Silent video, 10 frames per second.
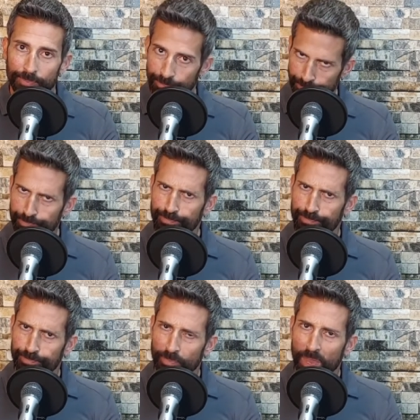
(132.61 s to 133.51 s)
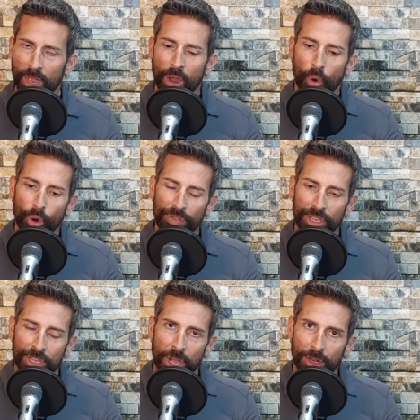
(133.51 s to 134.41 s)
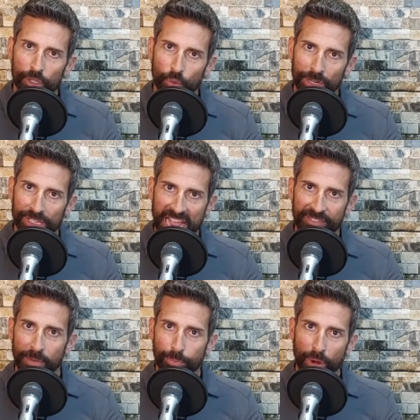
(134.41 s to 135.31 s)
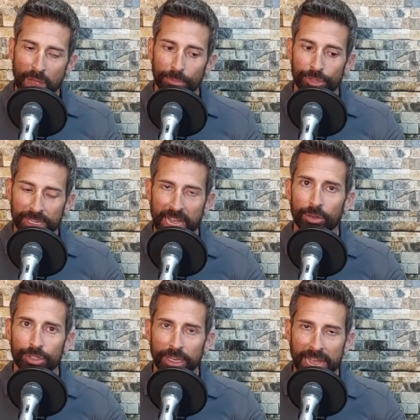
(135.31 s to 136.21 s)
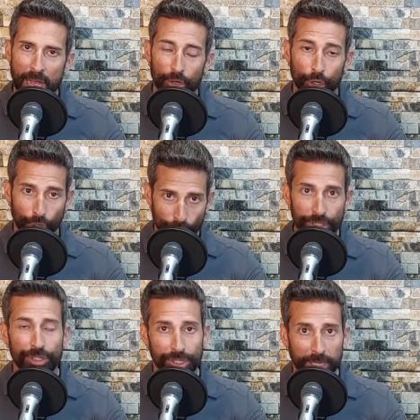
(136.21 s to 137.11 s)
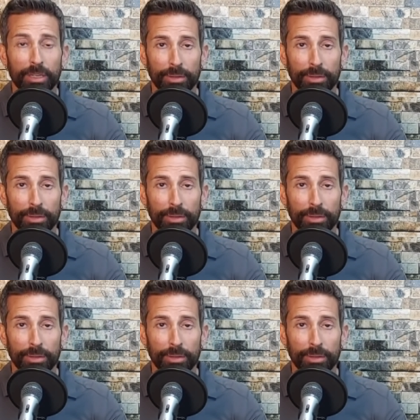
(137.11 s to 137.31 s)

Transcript: Hmm. When the youngest one is having problems counting out currency,